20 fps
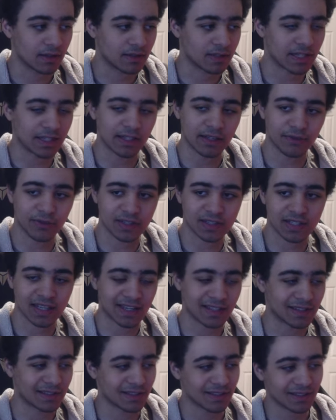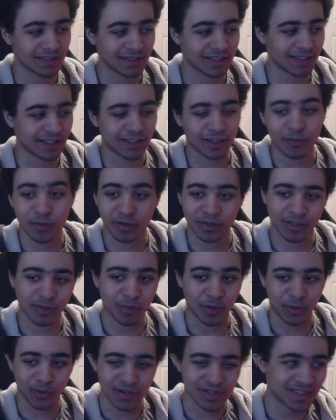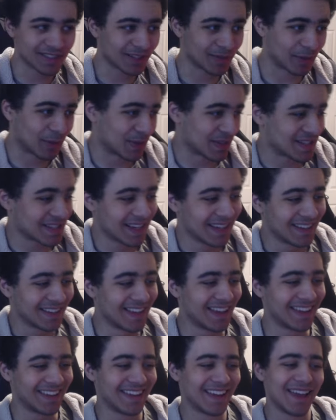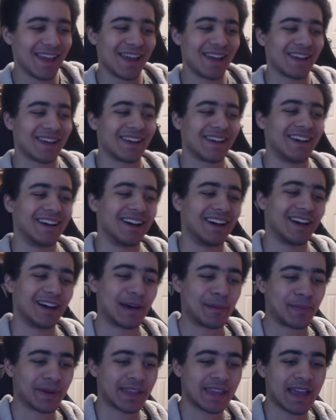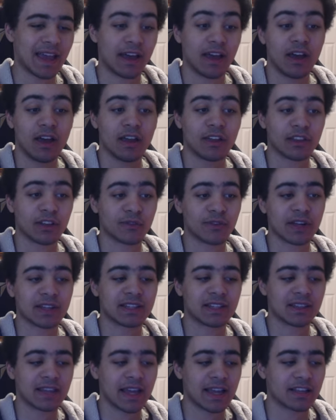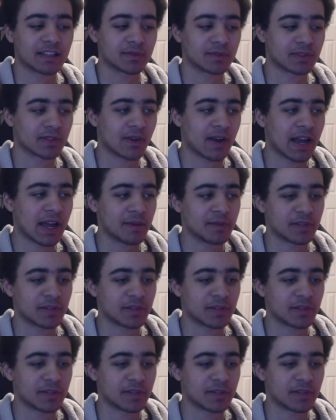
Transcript: 10 different stats. It could be worse. Could be worse. But yeah, don't forget to like, subscribe,